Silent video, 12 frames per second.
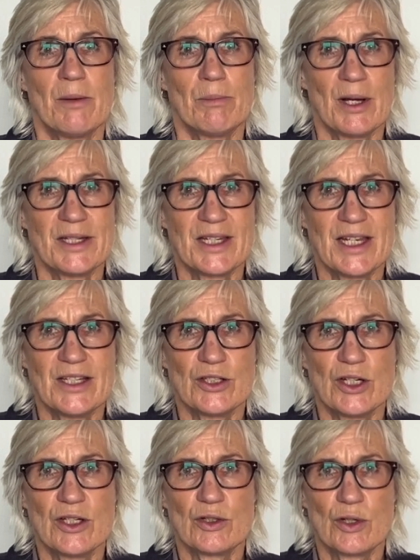by
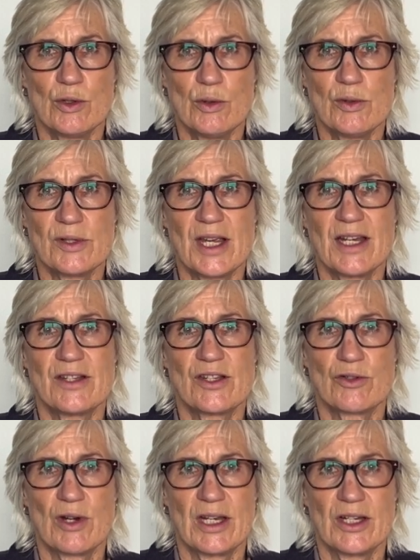teaching tools and
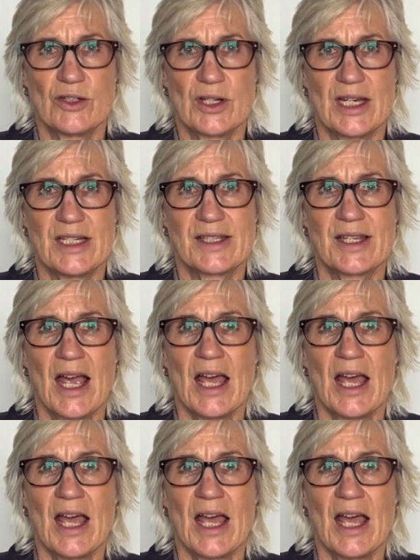strategies